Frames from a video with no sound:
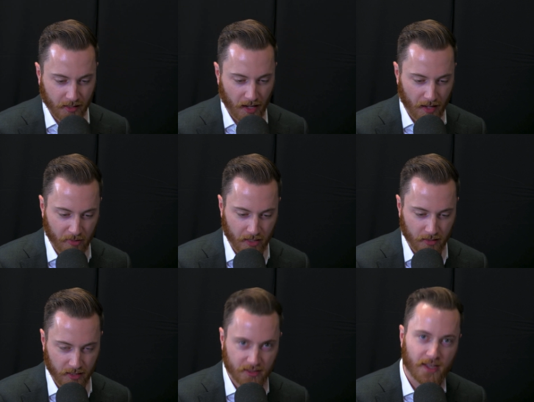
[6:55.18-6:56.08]

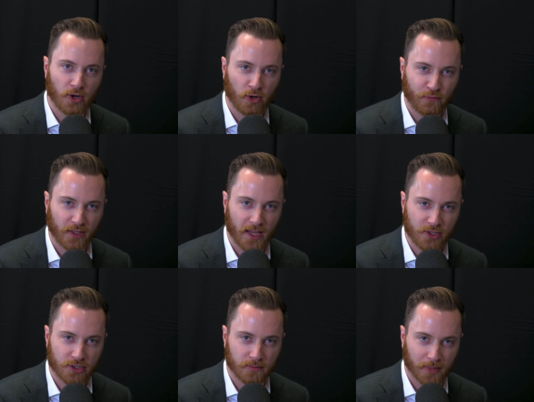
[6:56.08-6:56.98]
comment, hit that
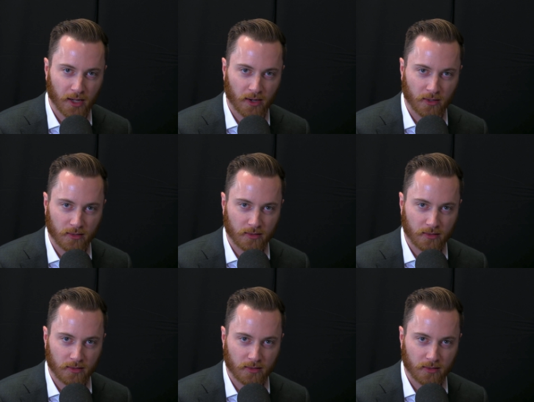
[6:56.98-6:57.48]
notification bell. So